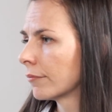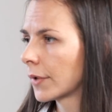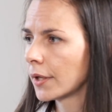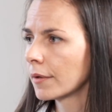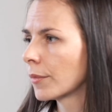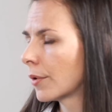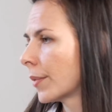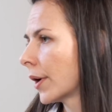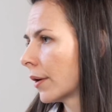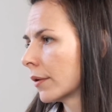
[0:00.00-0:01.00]
in the
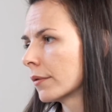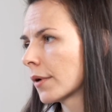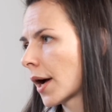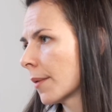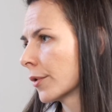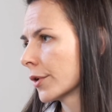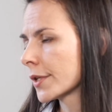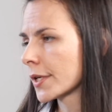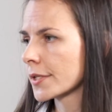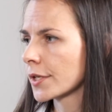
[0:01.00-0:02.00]
mobile app
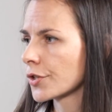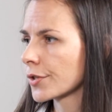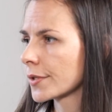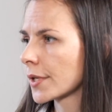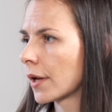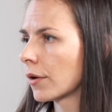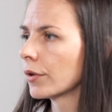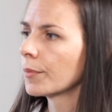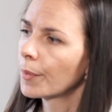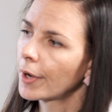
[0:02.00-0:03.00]
monetization side, on
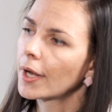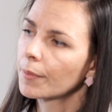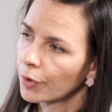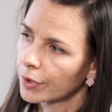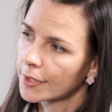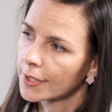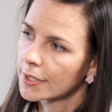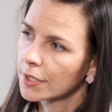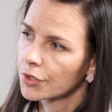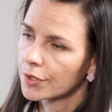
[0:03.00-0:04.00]
the mobile app
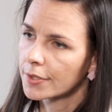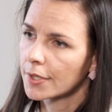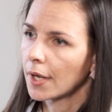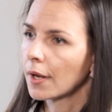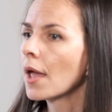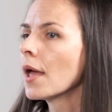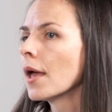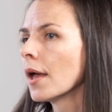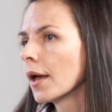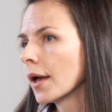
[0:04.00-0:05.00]
monetization side.
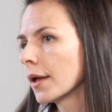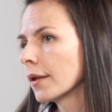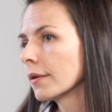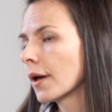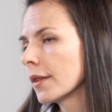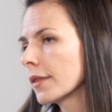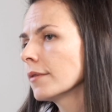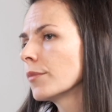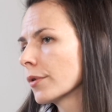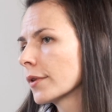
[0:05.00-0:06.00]
And I
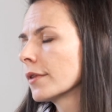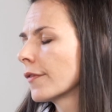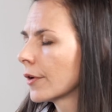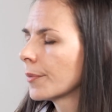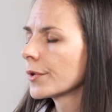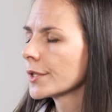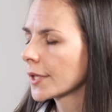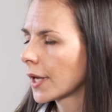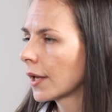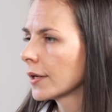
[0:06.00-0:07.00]
think what the developers
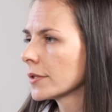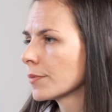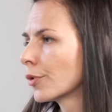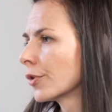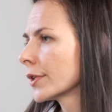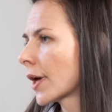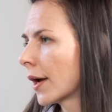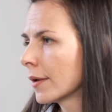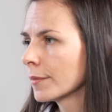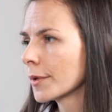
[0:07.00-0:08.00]
get is more
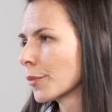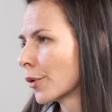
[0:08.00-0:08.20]
time and